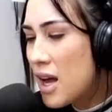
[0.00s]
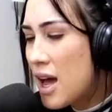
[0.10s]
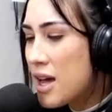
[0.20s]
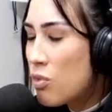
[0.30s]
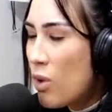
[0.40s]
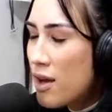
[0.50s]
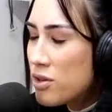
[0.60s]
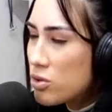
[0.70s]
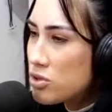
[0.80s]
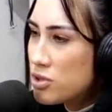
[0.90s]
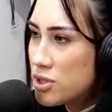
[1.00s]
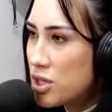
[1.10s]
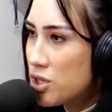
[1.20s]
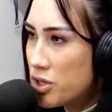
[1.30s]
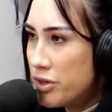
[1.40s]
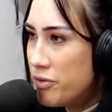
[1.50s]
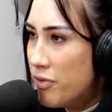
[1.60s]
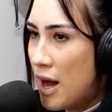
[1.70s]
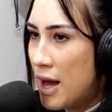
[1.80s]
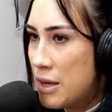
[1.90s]
and Wild Thorn's just a good
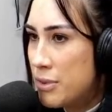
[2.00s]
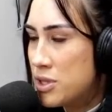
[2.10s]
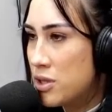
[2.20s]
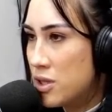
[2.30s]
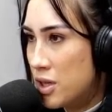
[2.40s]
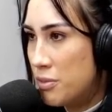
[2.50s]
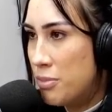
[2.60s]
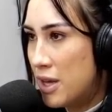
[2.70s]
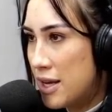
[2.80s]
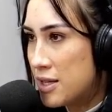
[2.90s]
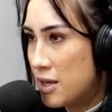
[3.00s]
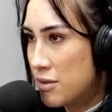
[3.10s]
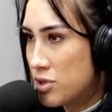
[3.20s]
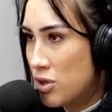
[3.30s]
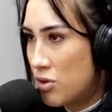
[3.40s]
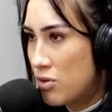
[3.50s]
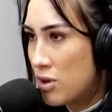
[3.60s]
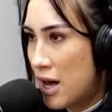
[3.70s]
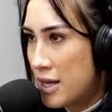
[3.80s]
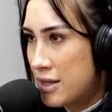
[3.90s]
vibe. It's a good place. I'm so
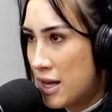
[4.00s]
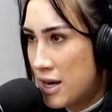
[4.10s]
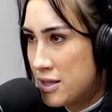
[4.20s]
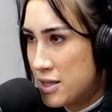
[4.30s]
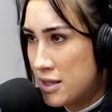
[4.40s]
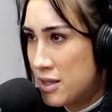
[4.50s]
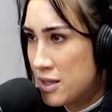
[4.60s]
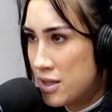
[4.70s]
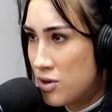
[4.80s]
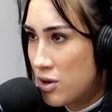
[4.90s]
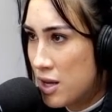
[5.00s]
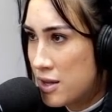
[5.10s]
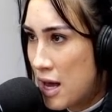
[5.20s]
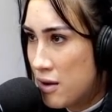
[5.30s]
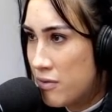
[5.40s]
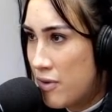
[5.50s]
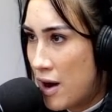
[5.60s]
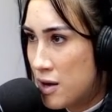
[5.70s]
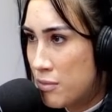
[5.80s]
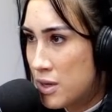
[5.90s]
glad that I did get to create that
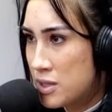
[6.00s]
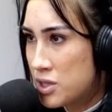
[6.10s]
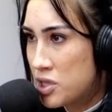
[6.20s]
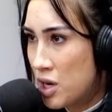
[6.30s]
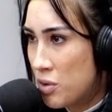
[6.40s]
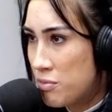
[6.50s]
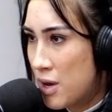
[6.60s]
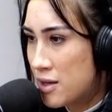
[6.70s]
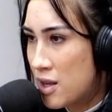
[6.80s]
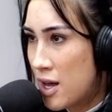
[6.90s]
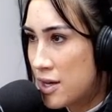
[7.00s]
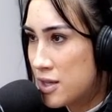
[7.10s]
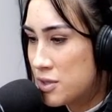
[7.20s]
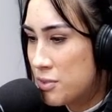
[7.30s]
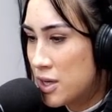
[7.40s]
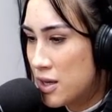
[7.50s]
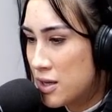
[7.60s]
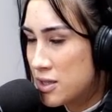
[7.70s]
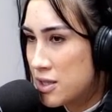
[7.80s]
environment to share with my clients, because